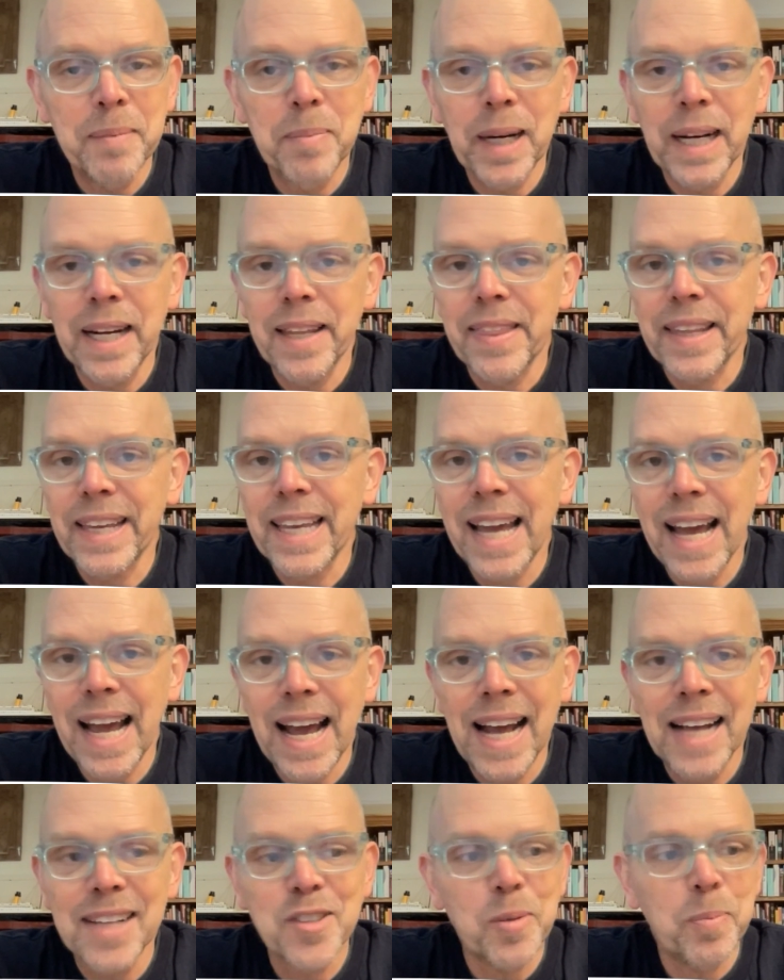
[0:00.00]
by the
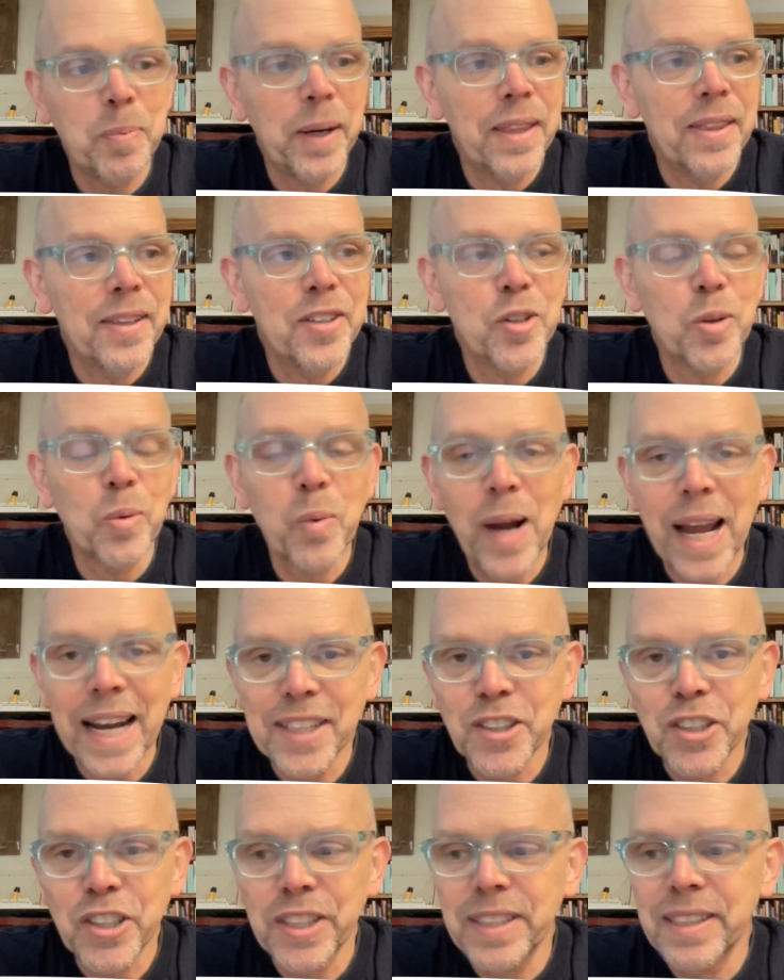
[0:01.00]
cast, by the
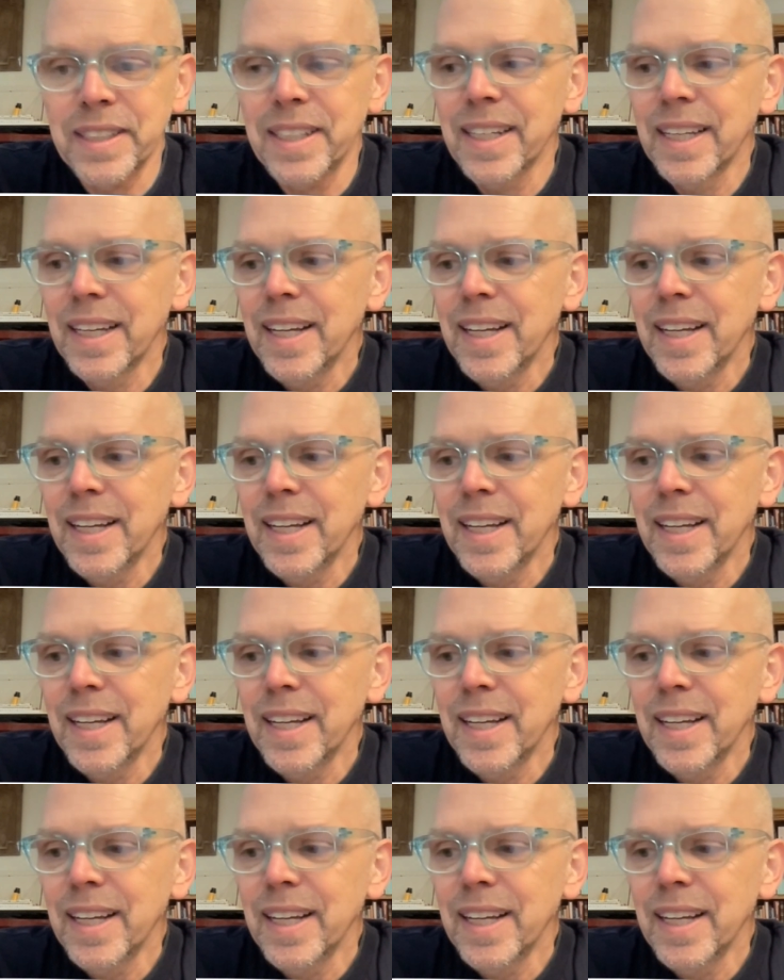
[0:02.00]
direction,